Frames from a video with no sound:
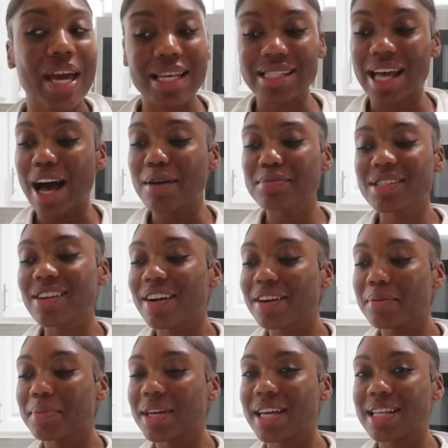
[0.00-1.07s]
case. I'm
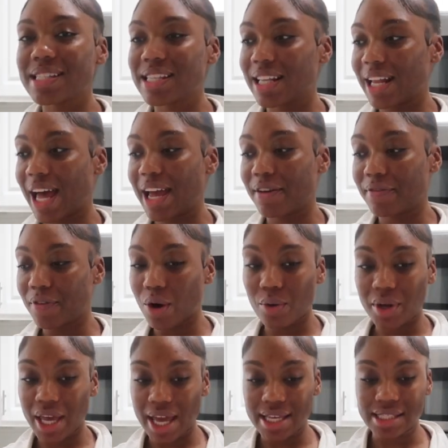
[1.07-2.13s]
starting to be into like
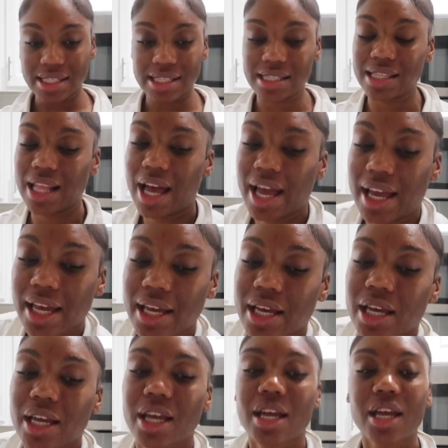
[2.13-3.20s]
phone cases
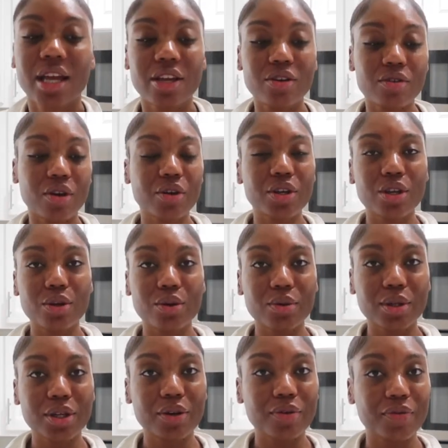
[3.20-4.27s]
like you know,
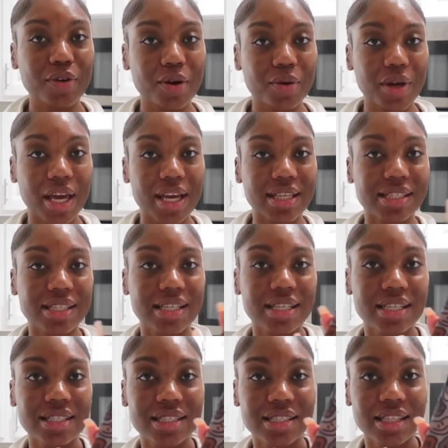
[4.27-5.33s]
cute little phone
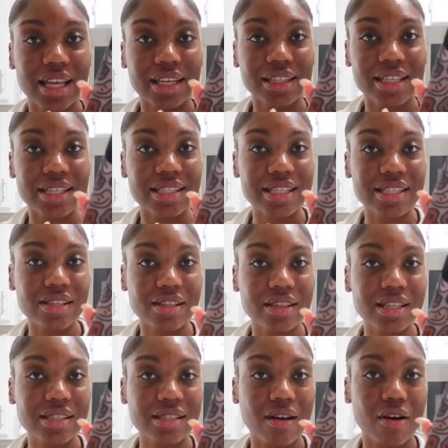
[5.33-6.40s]
cases like this. These,
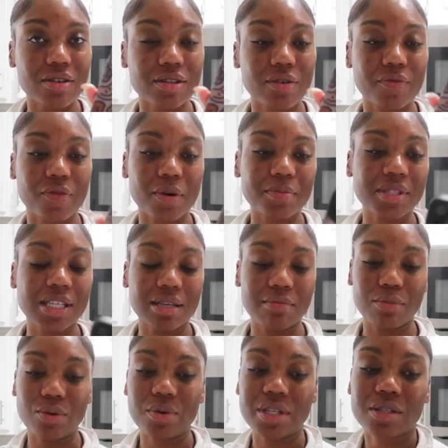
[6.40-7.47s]
this is also from
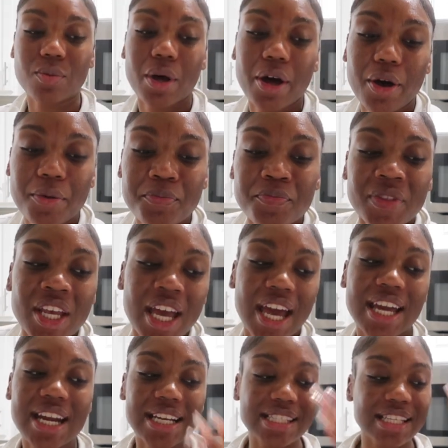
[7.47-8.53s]
Temu as well.
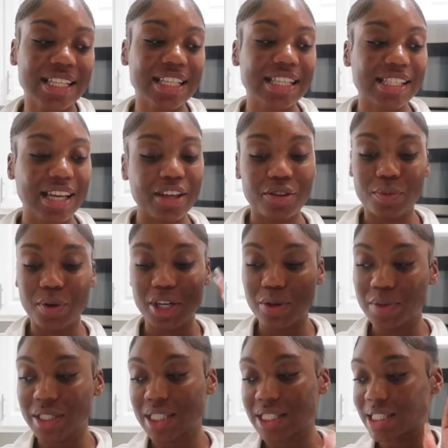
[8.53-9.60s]
And I seen this other one. It
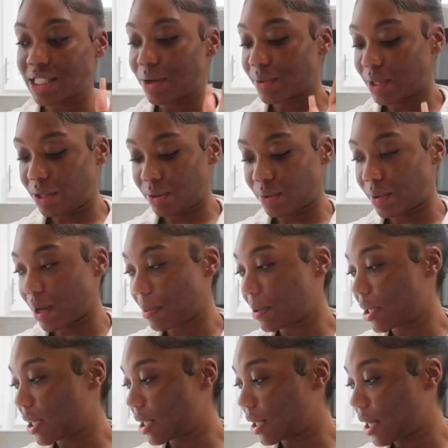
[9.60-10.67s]
was just so cute. I'm
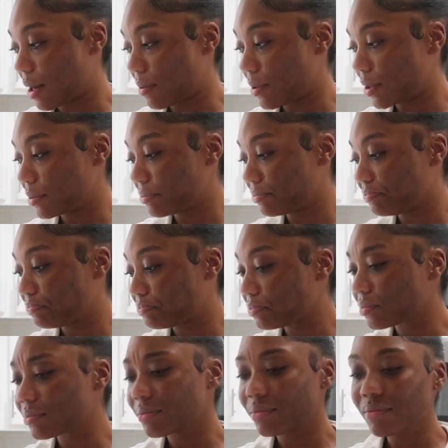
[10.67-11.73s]
gonna get that one.
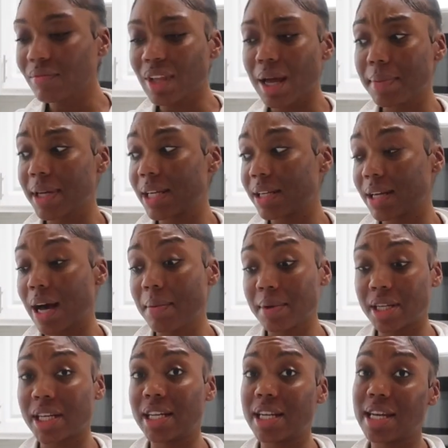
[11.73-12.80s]
I'm getting, I'm gonna get